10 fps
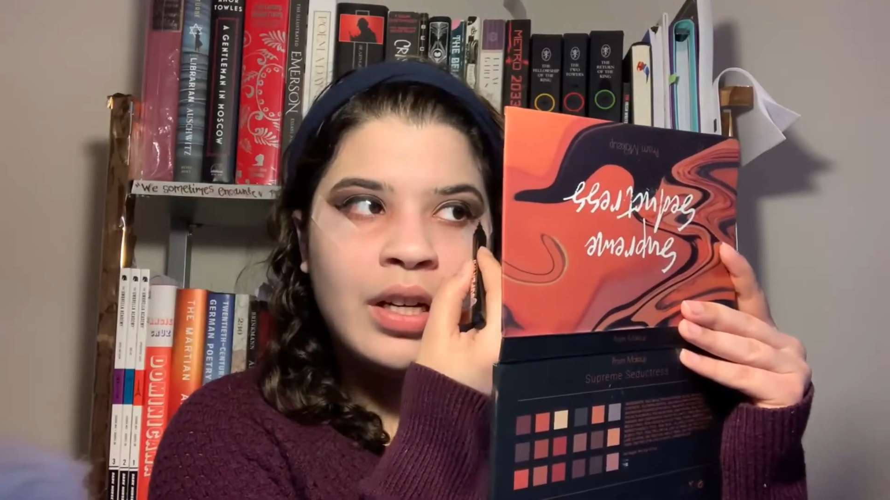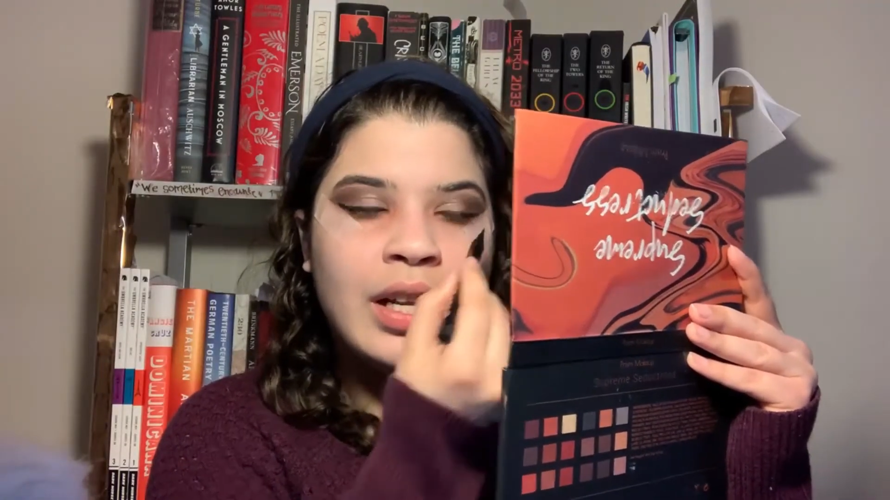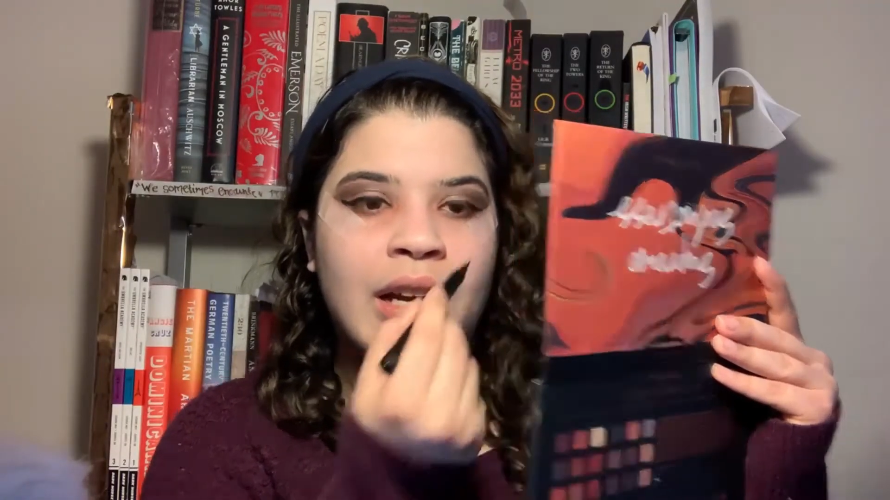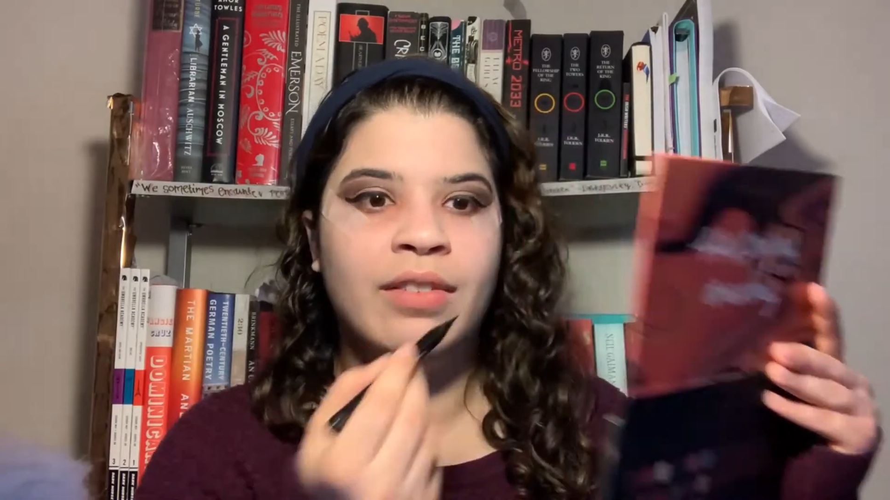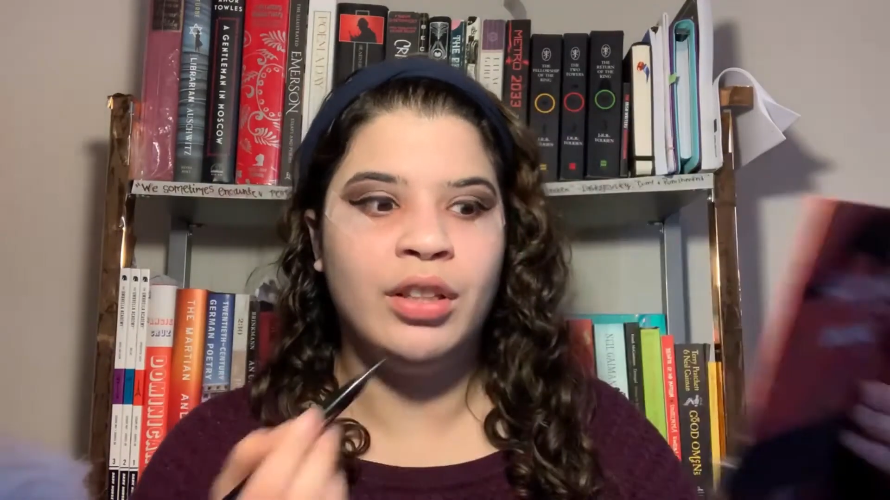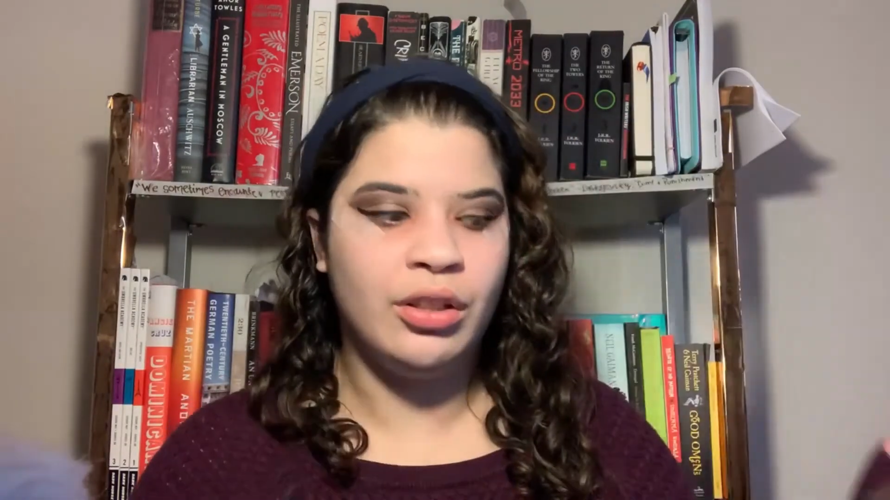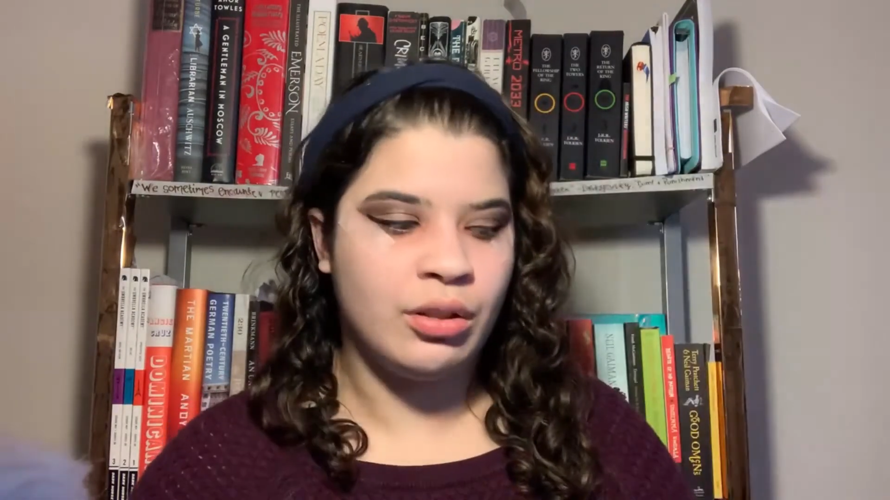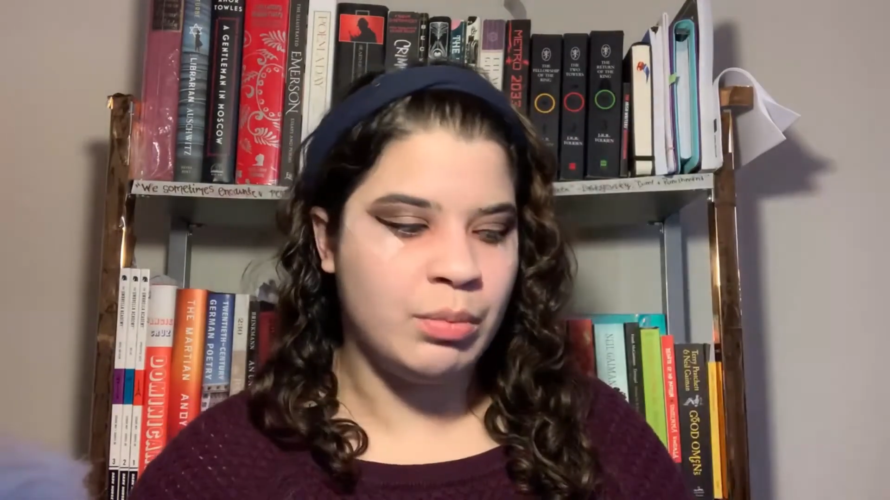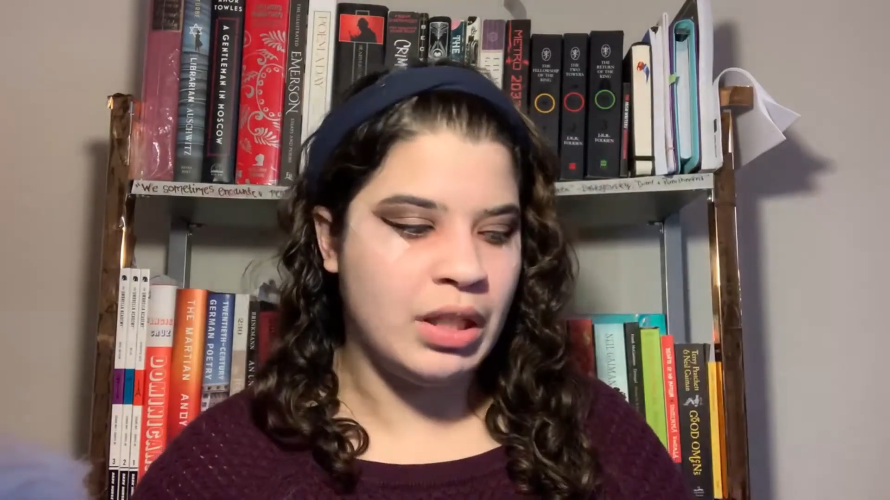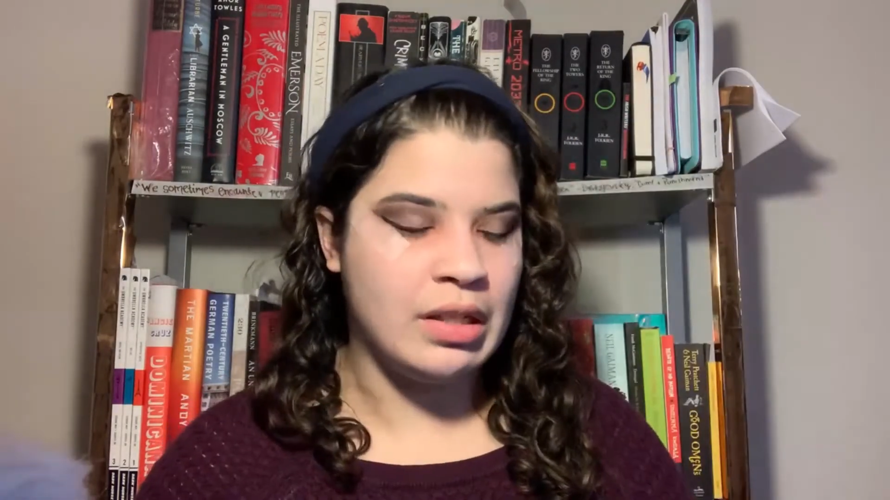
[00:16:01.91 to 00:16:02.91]
and have a
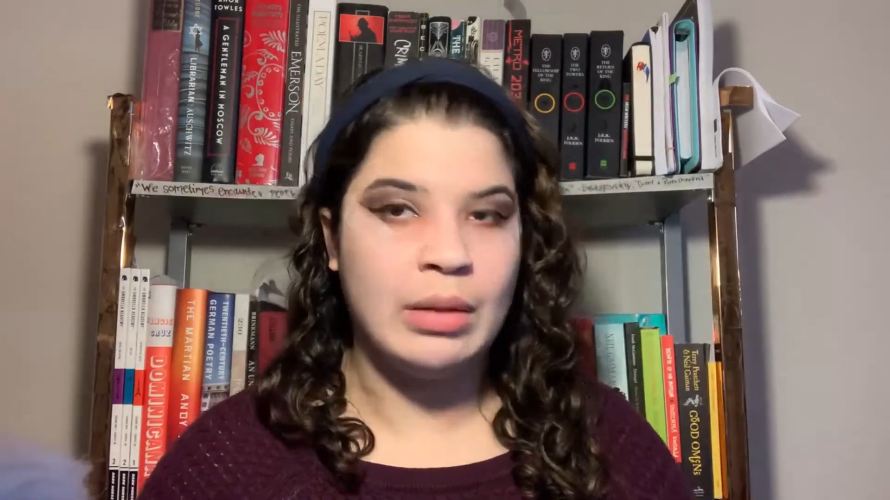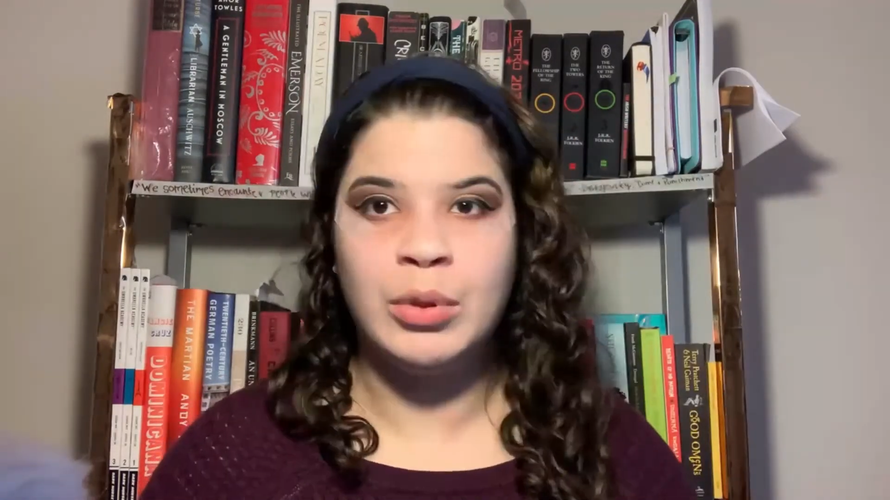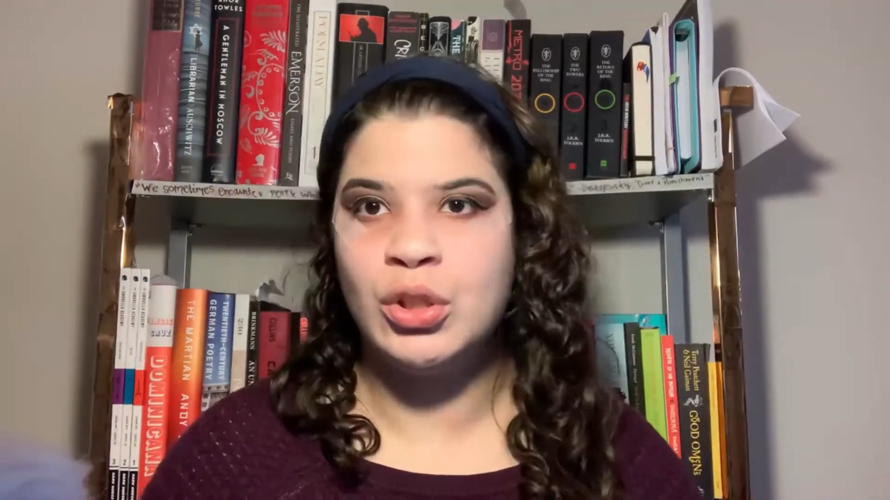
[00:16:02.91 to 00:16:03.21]
look because I'm